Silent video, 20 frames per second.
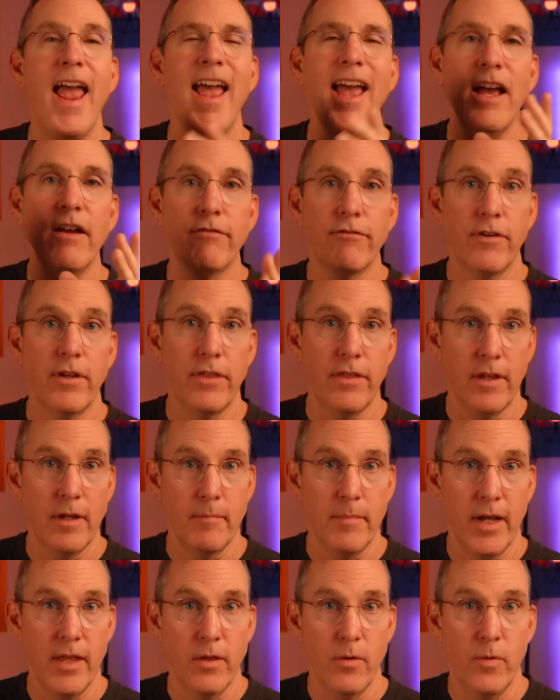
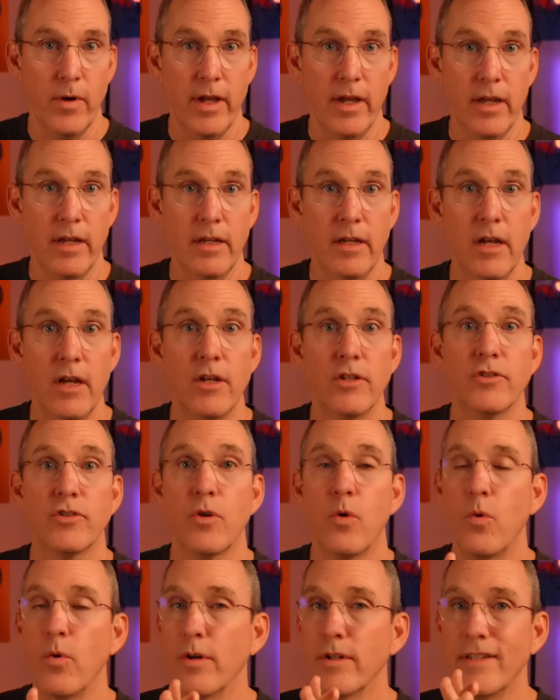Everything, by the way,
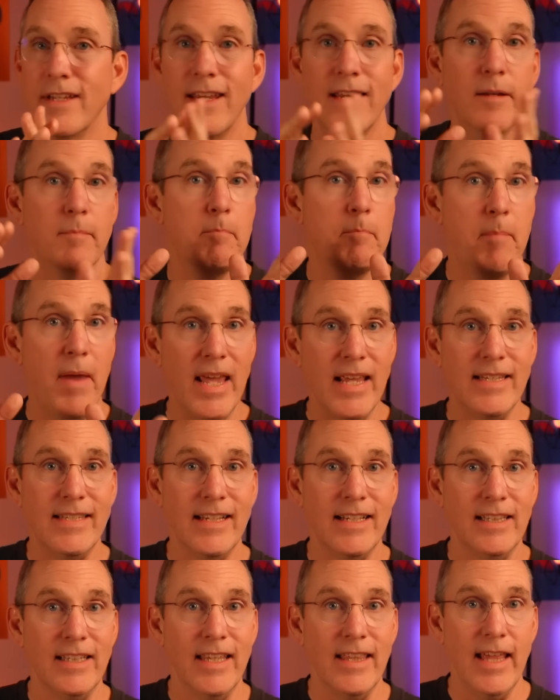scores in
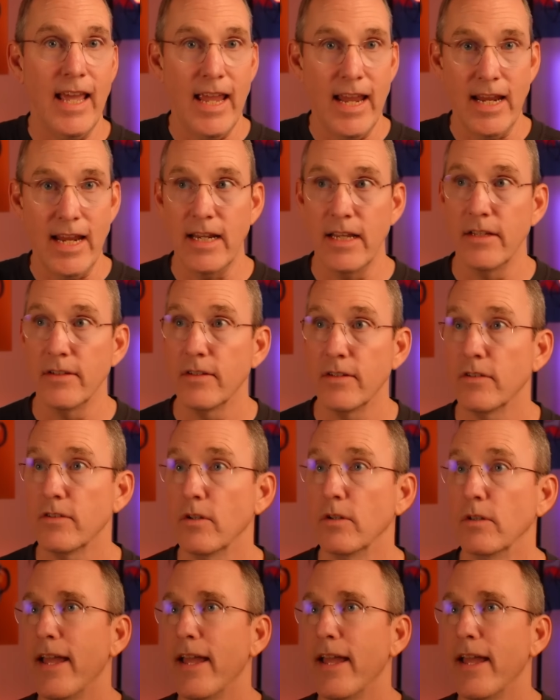basically the 80s.